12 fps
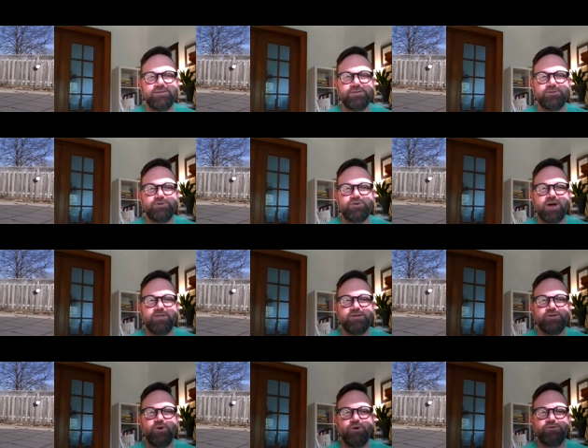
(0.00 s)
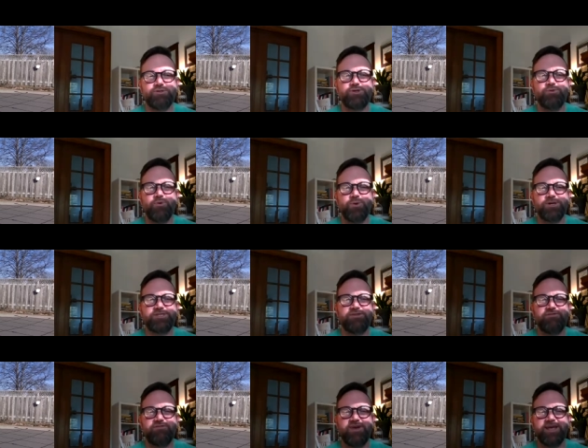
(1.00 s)
So draw the toes towards
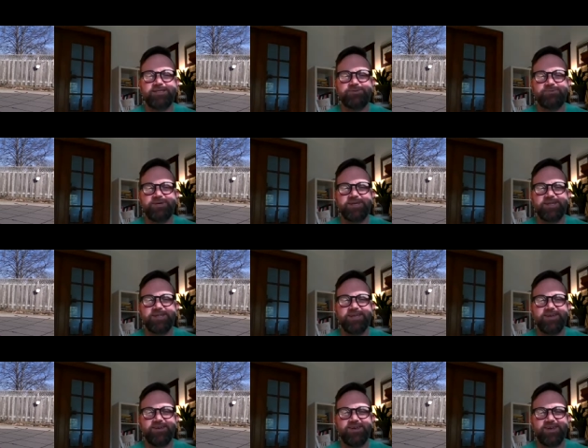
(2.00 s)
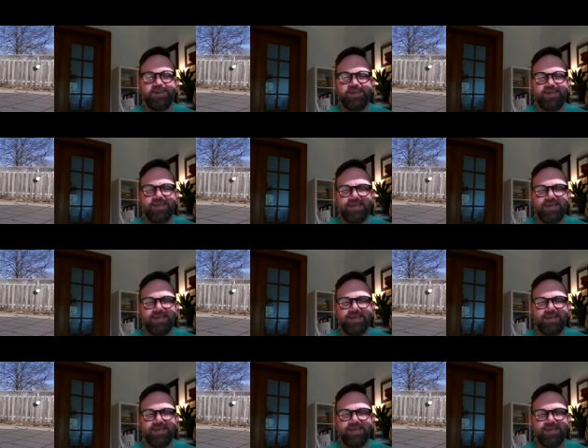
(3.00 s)
the face, really good.